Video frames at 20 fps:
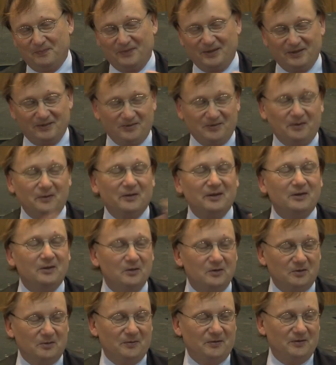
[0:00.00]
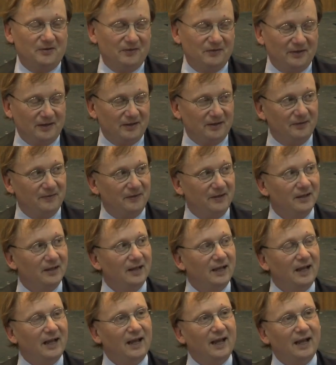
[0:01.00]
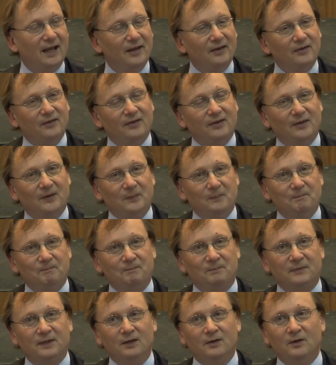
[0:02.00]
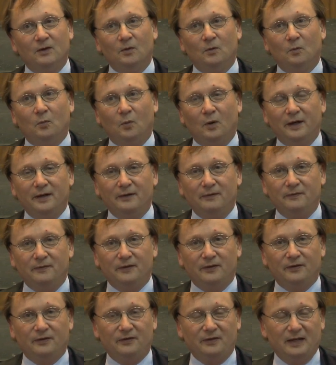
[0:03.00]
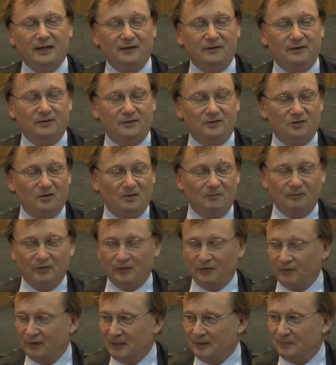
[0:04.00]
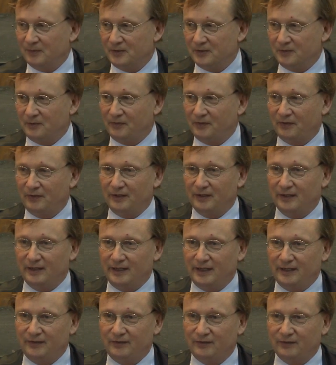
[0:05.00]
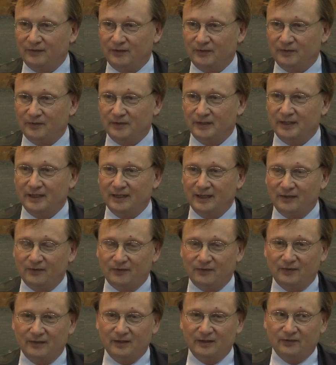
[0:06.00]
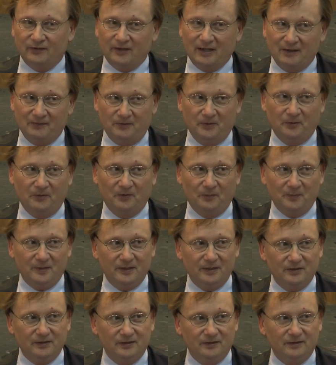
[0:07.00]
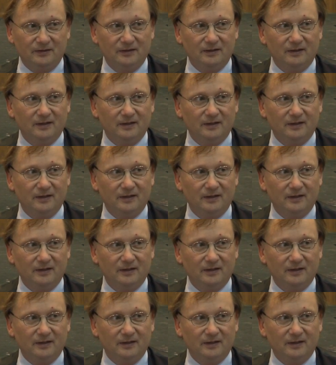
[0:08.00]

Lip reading: it's sold in huge quantities, that kind of thing. And one of the standard genres that they produce in the early 18th century is the scaffold speech.